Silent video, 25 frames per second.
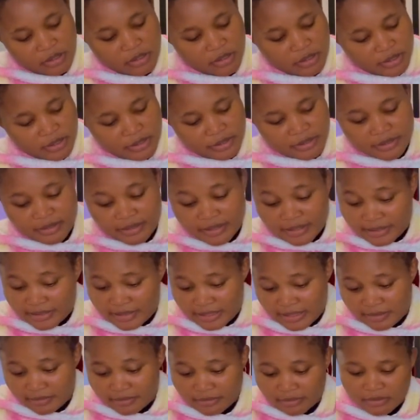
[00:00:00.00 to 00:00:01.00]
It's the
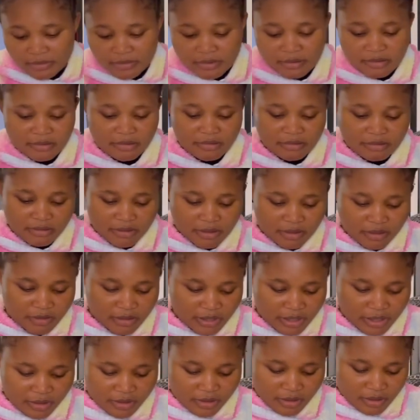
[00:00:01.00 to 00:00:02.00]
same.
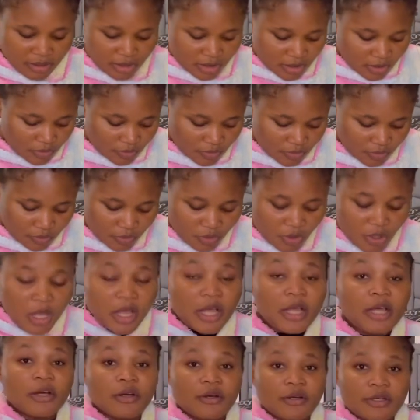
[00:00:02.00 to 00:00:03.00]
Okay.
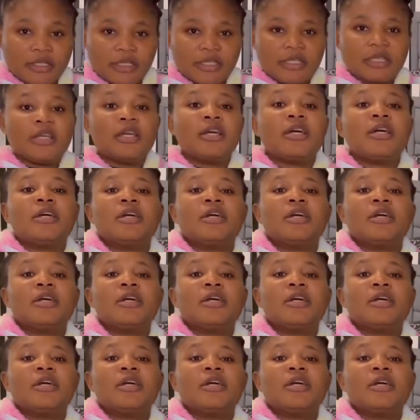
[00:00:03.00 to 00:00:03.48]
Okay.